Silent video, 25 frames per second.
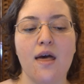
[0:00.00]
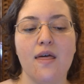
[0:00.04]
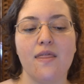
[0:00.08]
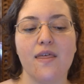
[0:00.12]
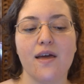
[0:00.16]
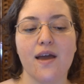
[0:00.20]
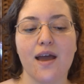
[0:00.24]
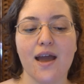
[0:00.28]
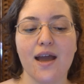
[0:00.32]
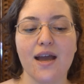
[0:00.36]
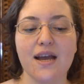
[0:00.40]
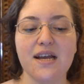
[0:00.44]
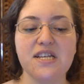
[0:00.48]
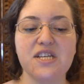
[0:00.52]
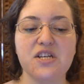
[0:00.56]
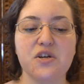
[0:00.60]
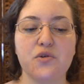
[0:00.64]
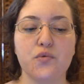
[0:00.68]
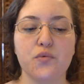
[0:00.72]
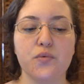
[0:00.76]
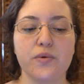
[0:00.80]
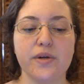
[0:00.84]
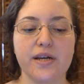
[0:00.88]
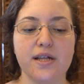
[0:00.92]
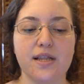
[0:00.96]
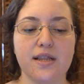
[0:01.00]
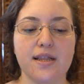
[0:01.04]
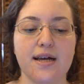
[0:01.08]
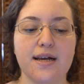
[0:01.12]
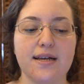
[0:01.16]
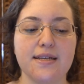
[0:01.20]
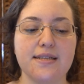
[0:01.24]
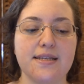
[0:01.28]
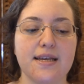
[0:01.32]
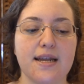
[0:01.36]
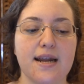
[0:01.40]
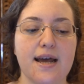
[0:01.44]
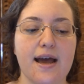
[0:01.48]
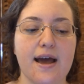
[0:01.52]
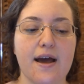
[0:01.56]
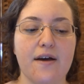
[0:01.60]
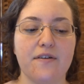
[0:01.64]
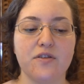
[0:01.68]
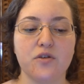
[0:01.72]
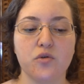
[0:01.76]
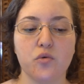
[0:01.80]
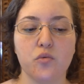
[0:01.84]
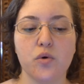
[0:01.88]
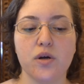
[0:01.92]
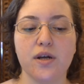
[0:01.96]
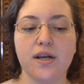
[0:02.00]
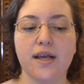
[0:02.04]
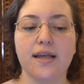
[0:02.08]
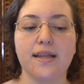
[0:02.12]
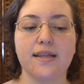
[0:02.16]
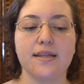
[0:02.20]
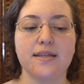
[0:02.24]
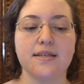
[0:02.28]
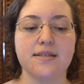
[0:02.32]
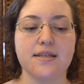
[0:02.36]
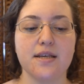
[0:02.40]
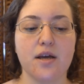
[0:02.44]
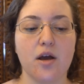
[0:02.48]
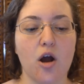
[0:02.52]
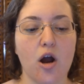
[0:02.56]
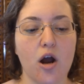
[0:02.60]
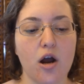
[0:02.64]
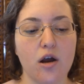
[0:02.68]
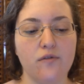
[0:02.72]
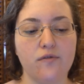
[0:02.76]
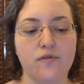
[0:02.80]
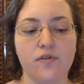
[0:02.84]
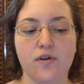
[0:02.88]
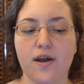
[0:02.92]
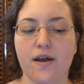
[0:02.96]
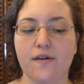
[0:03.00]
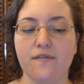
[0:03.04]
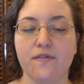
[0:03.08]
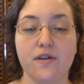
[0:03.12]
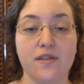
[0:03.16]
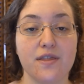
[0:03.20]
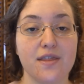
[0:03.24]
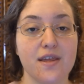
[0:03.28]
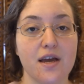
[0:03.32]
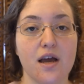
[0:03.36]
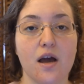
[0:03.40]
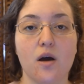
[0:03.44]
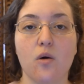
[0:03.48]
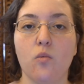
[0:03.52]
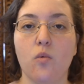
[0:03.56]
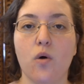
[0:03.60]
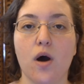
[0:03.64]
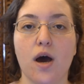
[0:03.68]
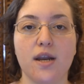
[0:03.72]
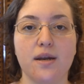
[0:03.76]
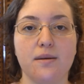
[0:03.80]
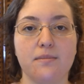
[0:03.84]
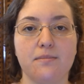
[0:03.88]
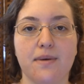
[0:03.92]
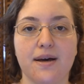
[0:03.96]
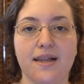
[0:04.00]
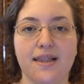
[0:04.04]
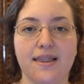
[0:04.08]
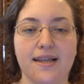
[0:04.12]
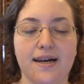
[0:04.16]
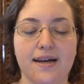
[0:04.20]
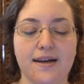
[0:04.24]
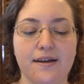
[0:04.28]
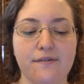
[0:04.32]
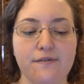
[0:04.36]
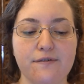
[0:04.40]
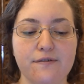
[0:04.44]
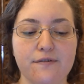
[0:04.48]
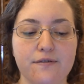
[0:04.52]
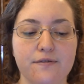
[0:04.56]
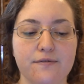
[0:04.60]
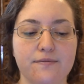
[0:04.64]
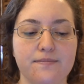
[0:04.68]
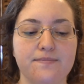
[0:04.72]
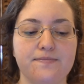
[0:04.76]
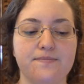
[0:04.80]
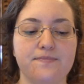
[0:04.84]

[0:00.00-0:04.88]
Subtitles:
The age I realized that I have to work endlessly hard for everything I want in my life.